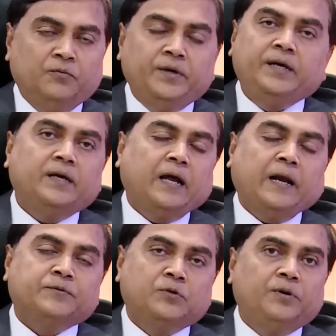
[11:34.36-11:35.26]
We are
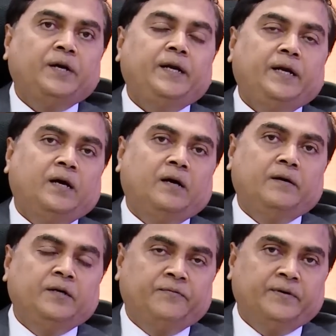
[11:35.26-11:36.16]
absolutely
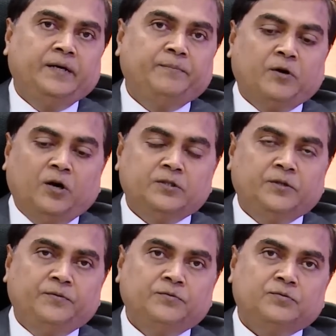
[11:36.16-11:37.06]
different, because
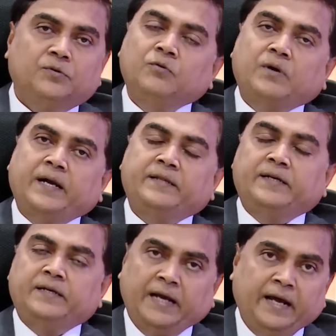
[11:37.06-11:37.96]
if you look at the
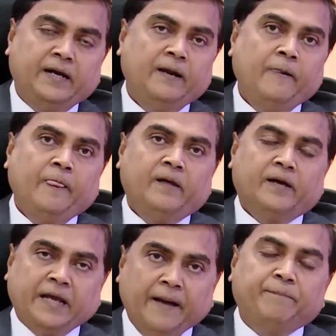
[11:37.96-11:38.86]
entire
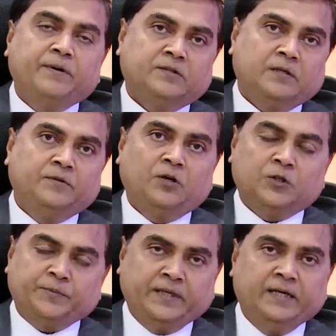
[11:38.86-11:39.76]
campus of the
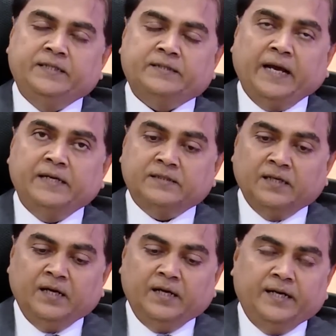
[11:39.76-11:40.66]
hospitality science,
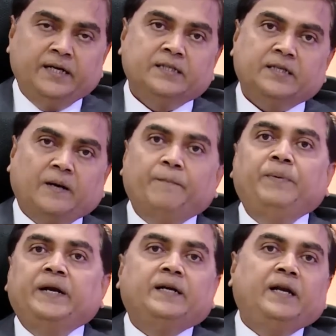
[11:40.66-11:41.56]
it is a
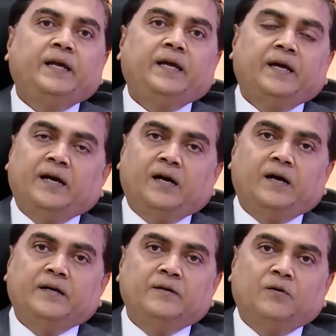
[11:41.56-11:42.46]
completely
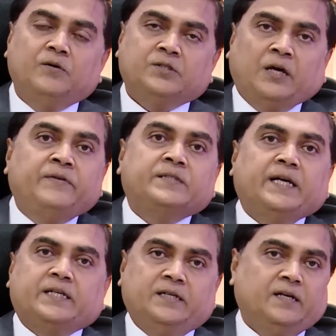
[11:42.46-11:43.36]
service
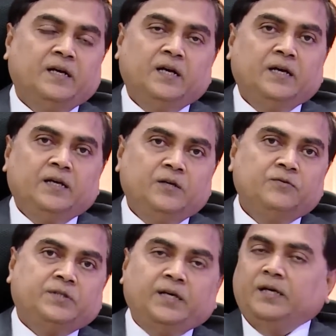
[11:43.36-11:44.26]
sector.
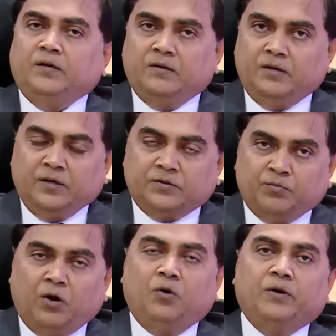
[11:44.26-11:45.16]
You see a
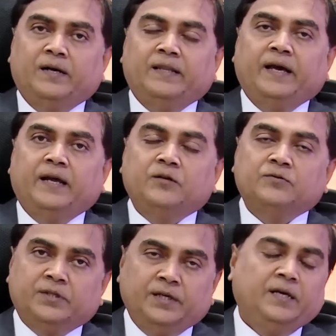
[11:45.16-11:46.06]
small hotel there,
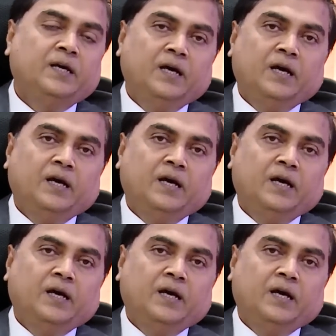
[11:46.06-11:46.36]
you see